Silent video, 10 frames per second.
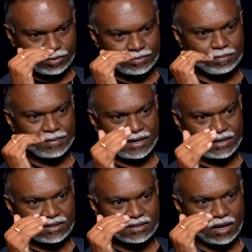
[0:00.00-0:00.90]
of the
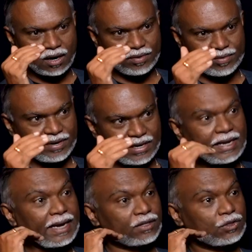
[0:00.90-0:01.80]
millionaires are
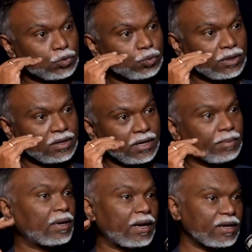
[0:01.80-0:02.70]
vibrating at 200 in
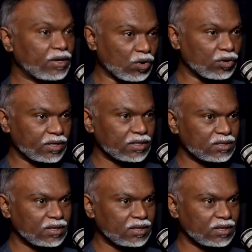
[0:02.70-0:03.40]
millennial context,